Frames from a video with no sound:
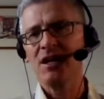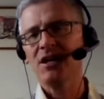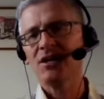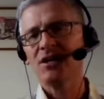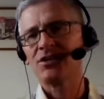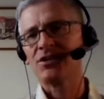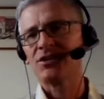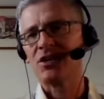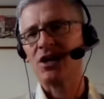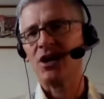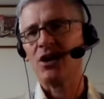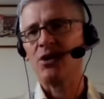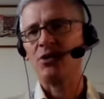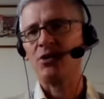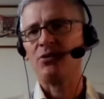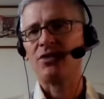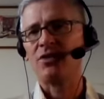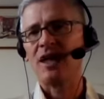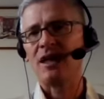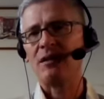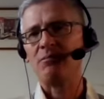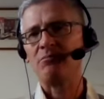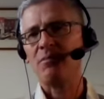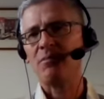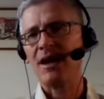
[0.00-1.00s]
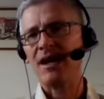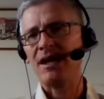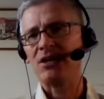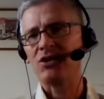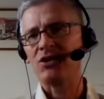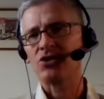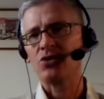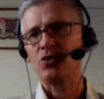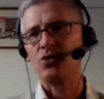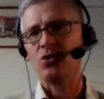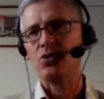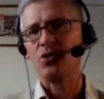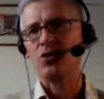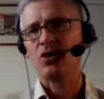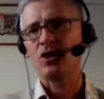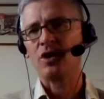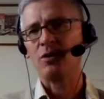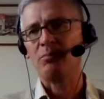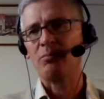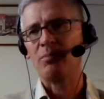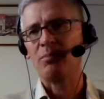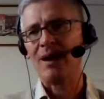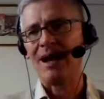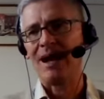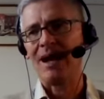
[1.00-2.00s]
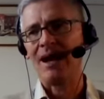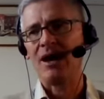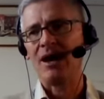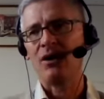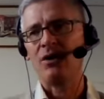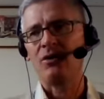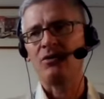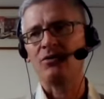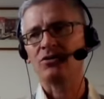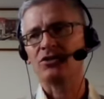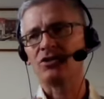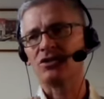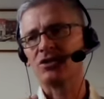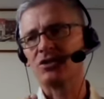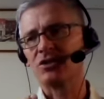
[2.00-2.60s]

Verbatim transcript: So they may talk about